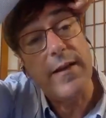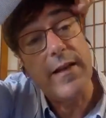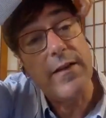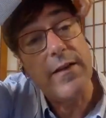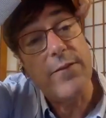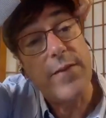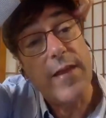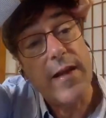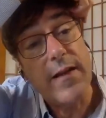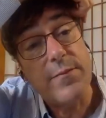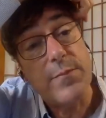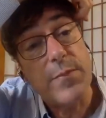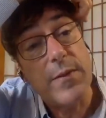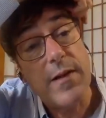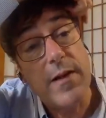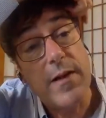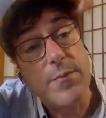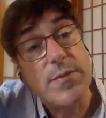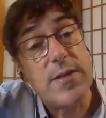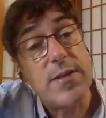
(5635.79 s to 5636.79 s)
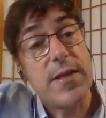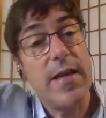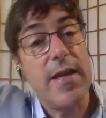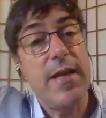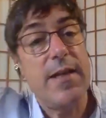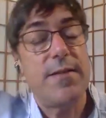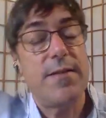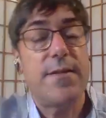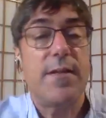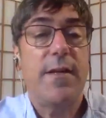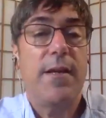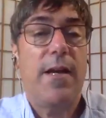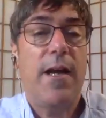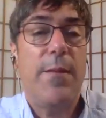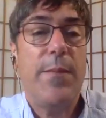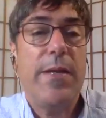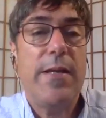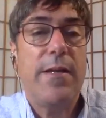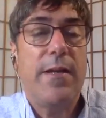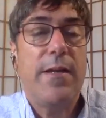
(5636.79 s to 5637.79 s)
And if that becomes the case,
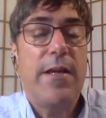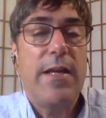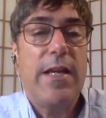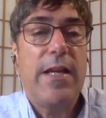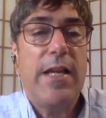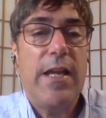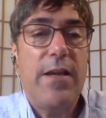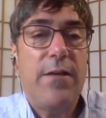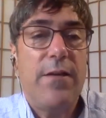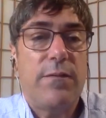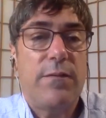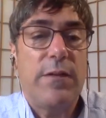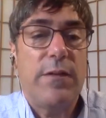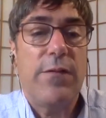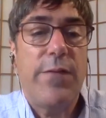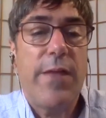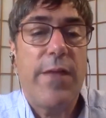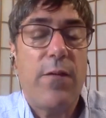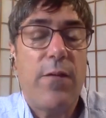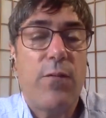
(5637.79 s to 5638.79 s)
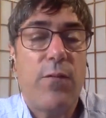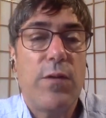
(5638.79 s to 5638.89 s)
I mean, if